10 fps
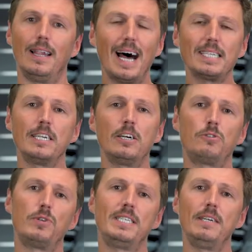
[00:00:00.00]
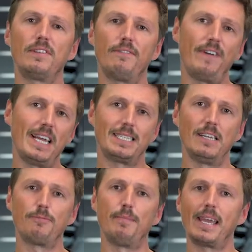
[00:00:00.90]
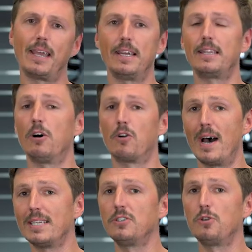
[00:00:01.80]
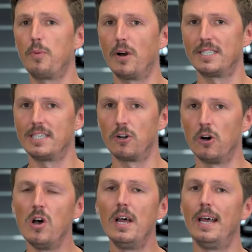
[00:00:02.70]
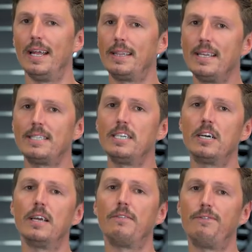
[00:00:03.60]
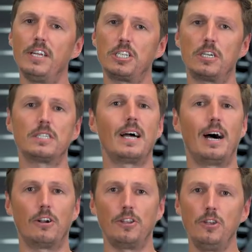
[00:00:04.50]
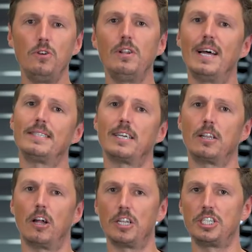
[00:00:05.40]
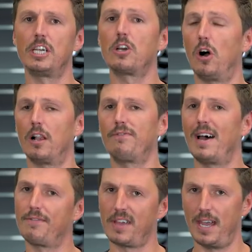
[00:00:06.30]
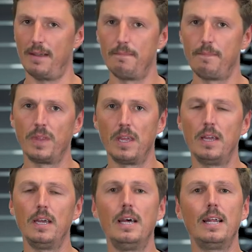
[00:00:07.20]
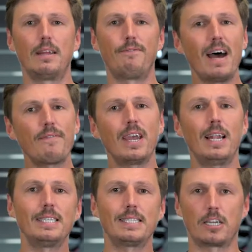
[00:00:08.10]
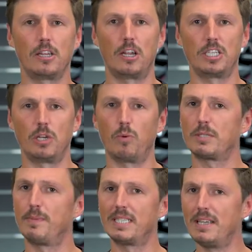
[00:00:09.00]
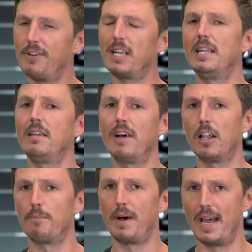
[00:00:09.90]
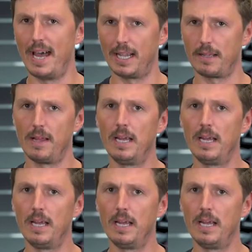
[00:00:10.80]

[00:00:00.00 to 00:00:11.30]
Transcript: Last year, it received a facelift, making it the Horizon 2.0, and this year, it features our new lens technology called 5K. The 5K lens technology was specifically developed by Head.